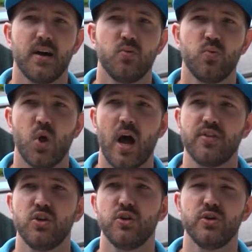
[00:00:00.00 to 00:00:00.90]
we'll either
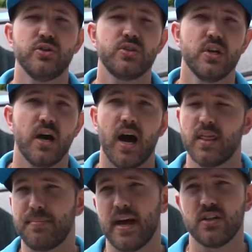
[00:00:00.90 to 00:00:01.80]
use
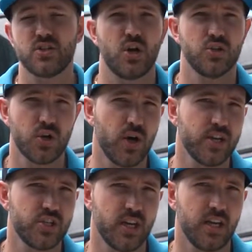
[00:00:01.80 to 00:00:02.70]
the Bowden's own tire
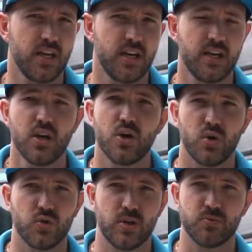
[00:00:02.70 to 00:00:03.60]
sheen
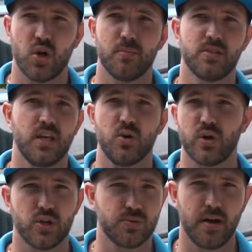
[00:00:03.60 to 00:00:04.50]
or sometimes the
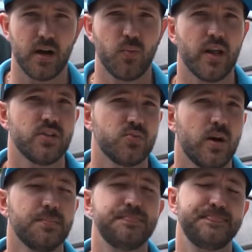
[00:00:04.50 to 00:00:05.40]
Auto Smart one as
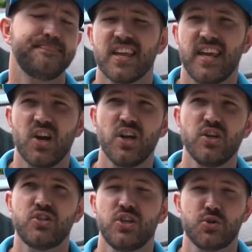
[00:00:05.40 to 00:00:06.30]
well. Can I
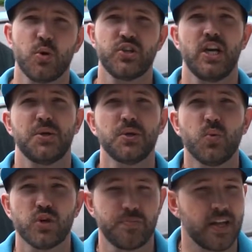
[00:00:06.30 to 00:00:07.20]
use dishwashing liquid to
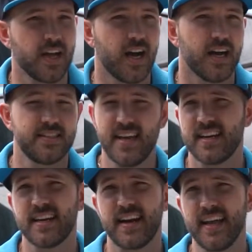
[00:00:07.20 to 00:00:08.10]
wash my car?
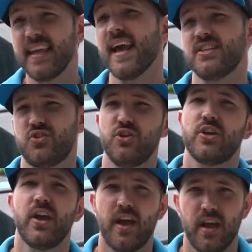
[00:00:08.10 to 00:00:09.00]
Technically, yes, you
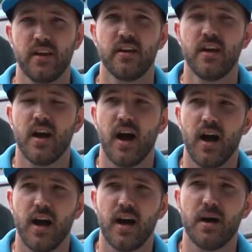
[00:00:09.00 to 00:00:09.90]
can.
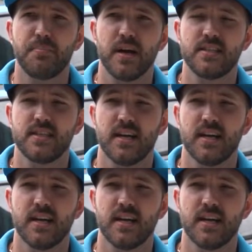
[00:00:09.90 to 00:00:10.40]
But